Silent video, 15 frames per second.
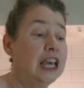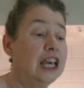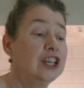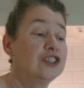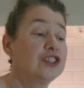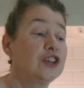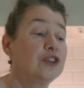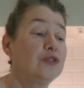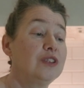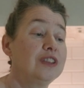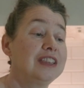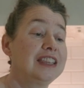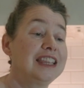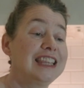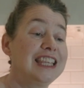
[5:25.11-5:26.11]
So
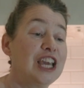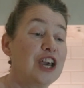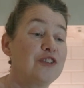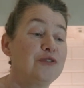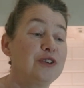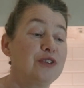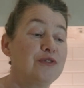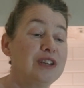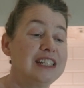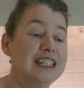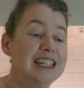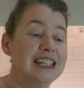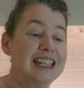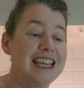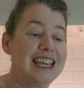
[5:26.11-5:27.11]
the other
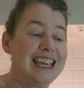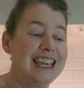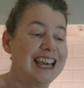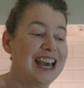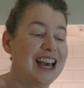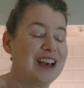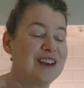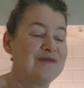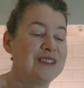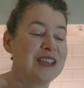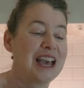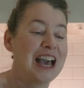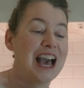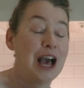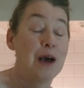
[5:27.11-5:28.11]
ingredient here
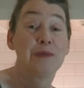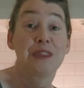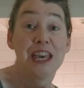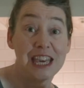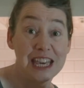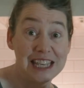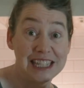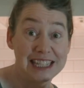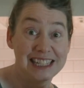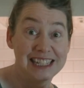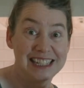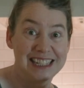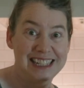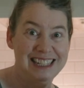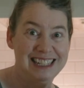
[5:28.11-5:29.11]
that
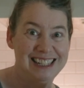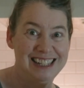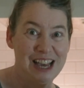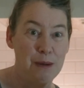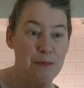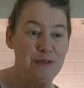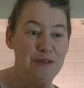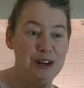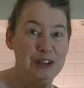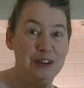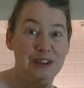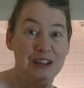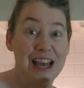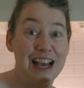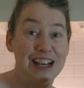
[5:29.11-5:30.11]
isn't a perennial,
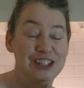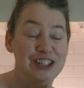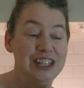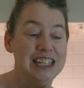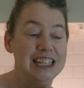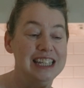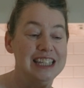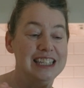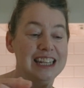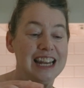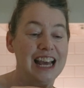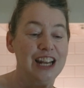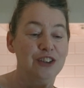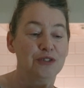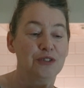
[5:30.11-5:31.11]
that actually is an
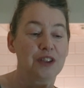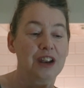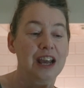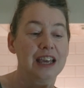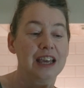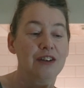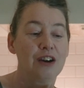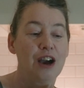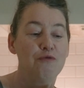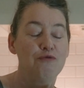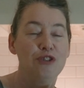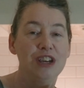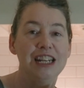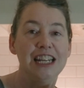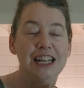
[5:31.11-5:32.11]
annual, that I
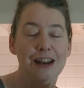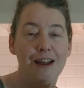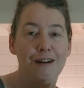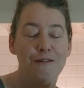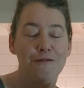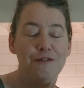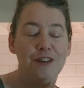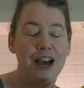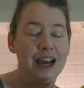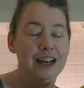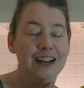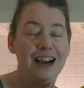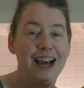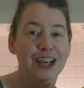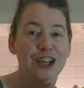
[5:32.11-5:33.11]
really love, and
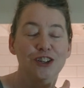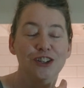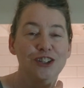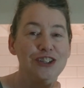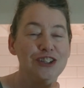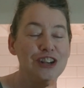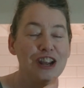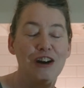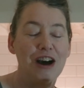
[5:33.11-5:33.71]
I can